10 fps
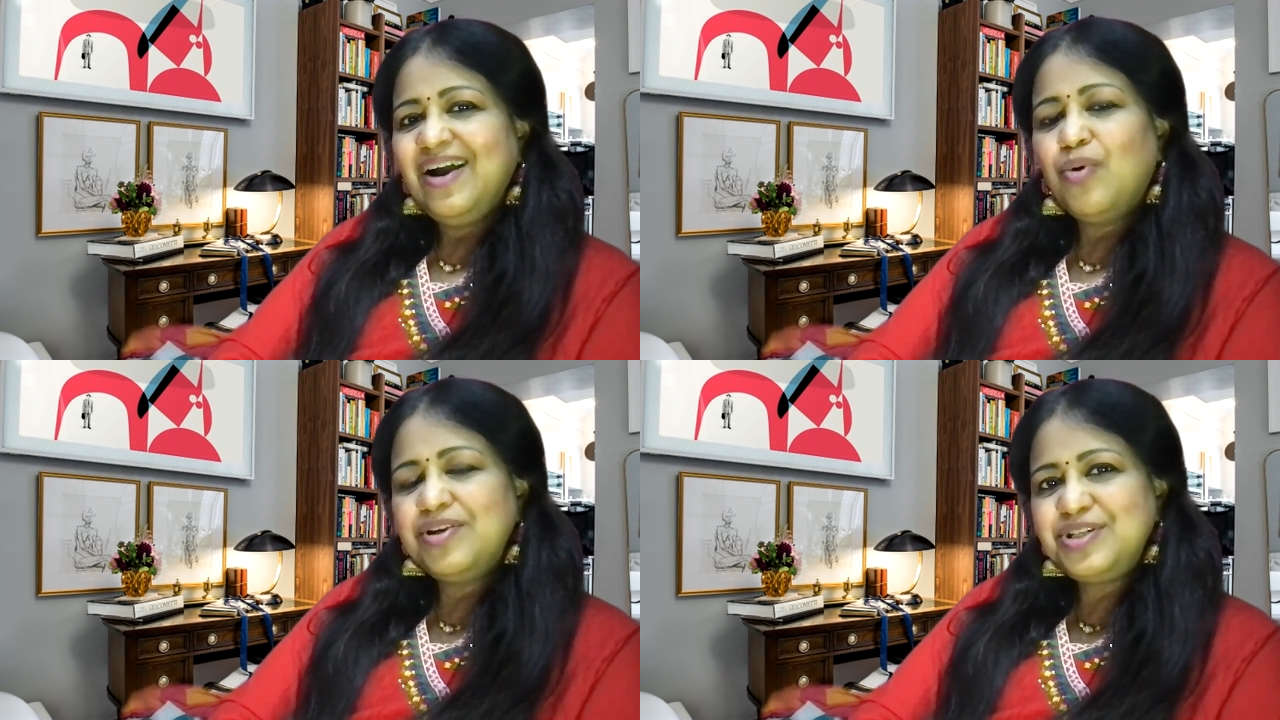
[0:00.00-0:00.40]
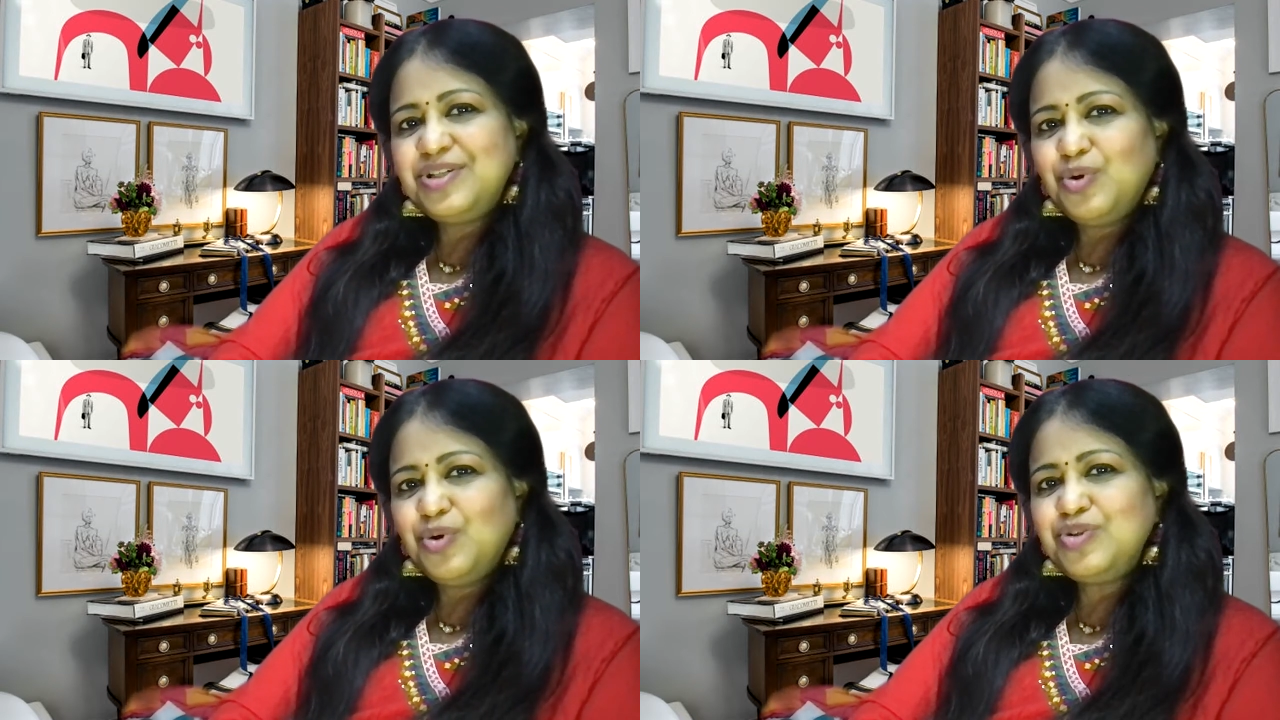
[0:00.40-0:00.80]
what you
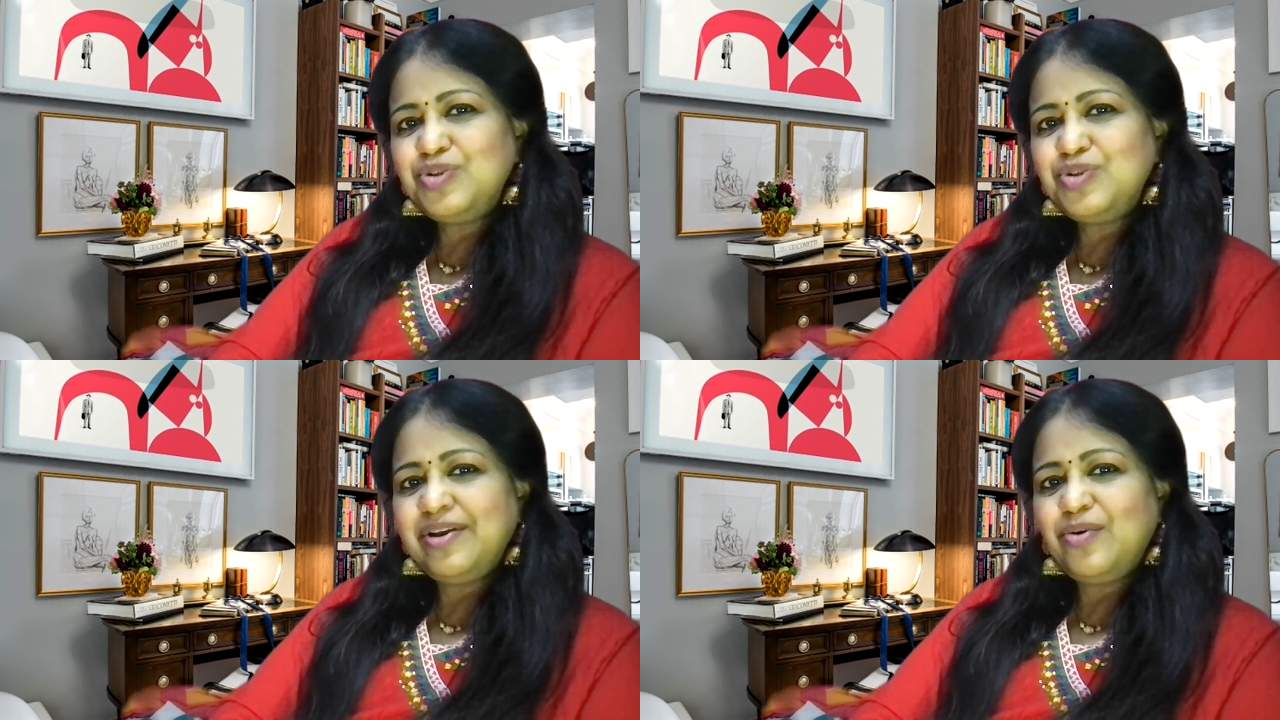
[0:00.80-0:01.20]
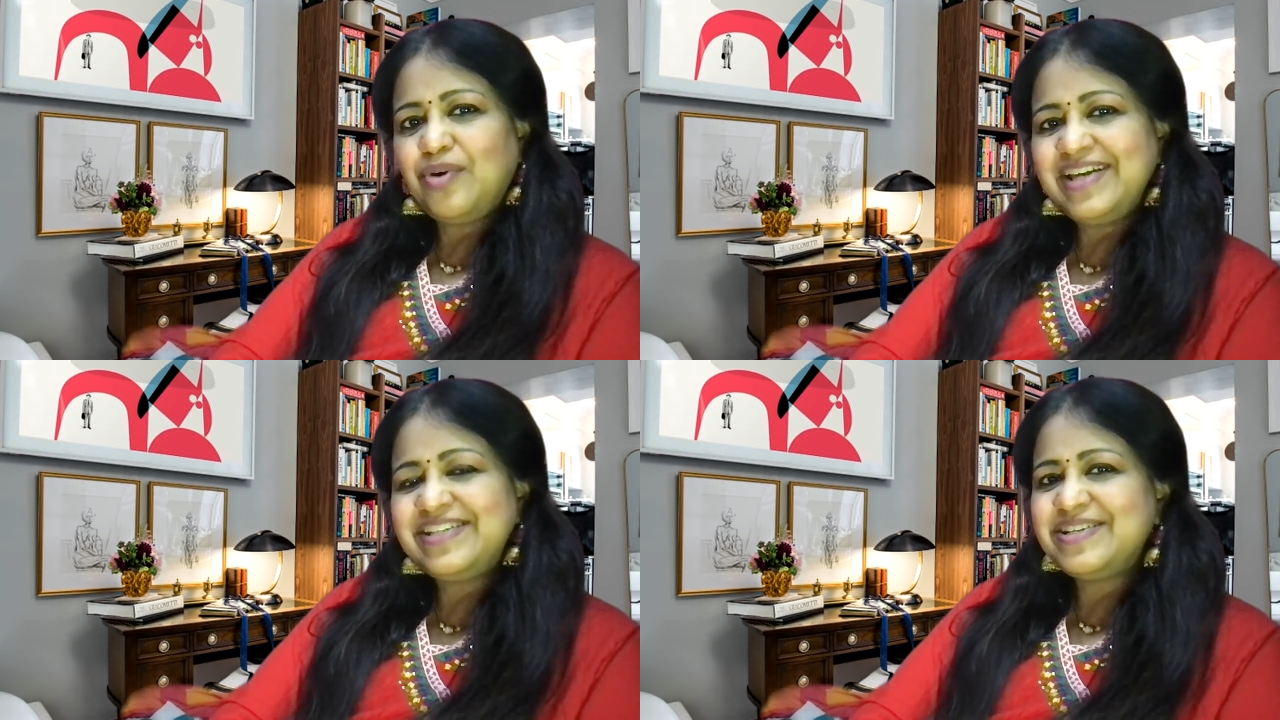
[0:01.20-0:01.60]
know to be
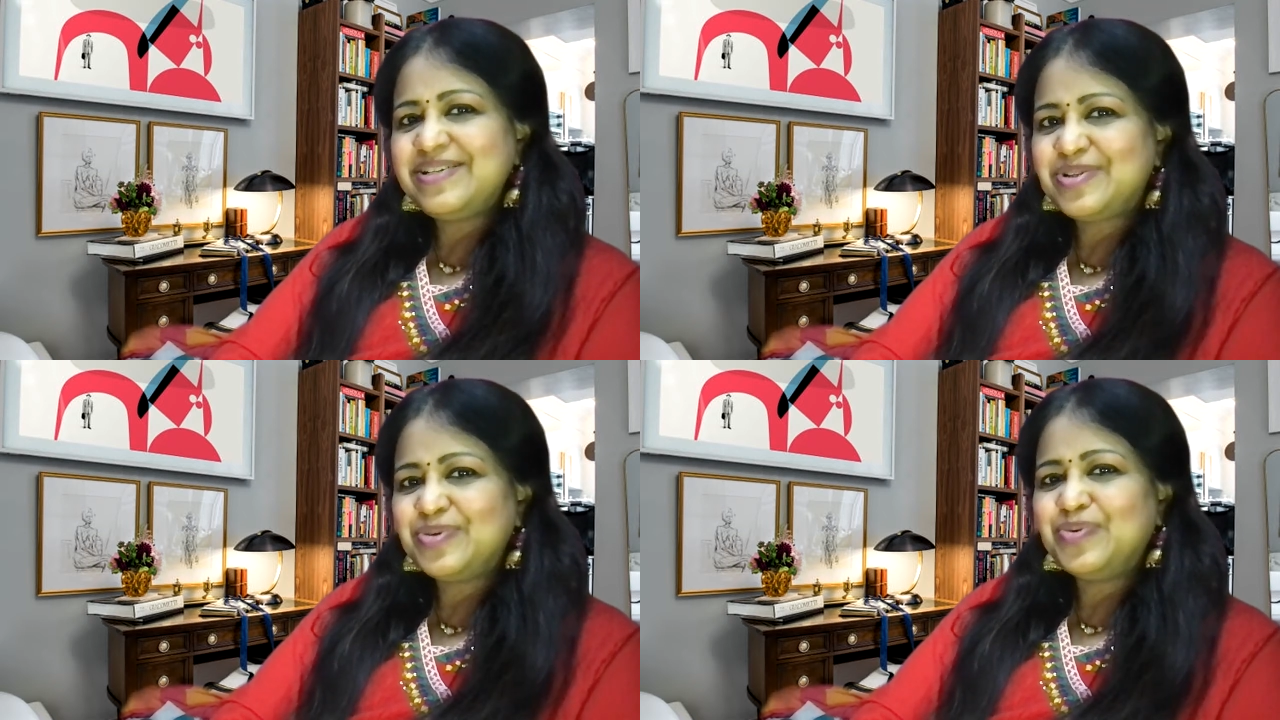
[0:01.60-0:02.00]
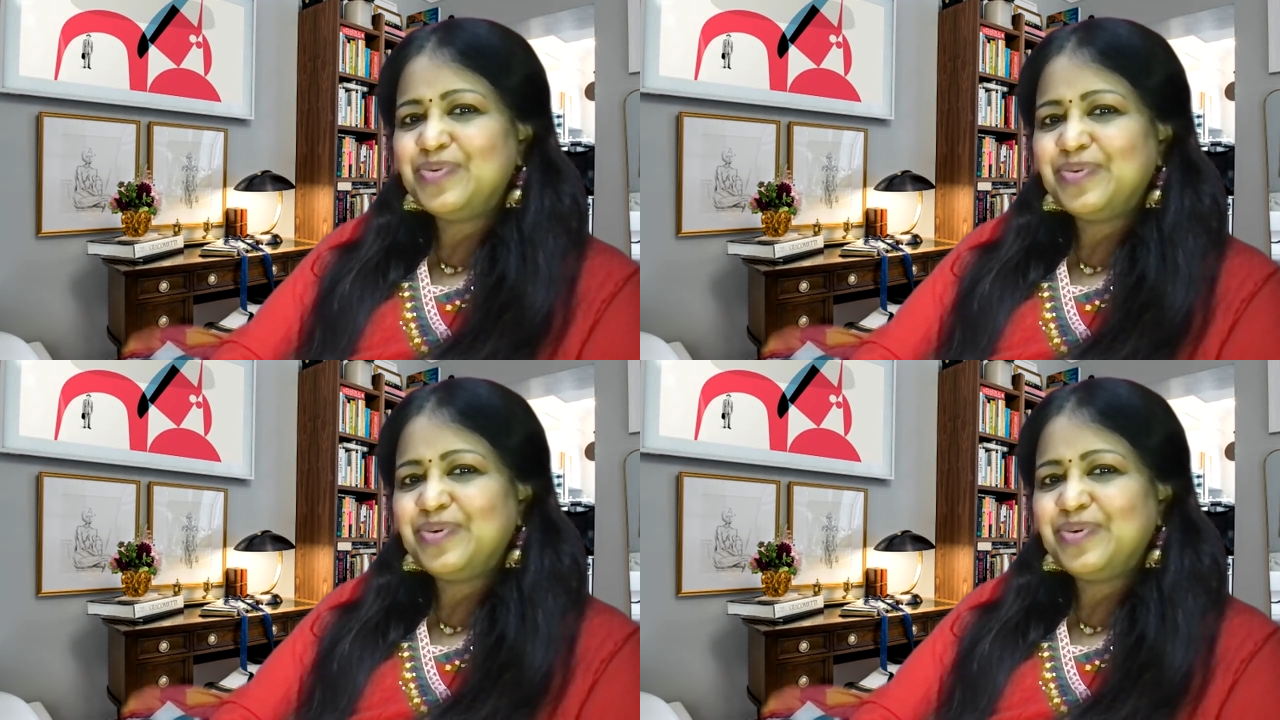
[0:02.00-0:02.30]
right and true,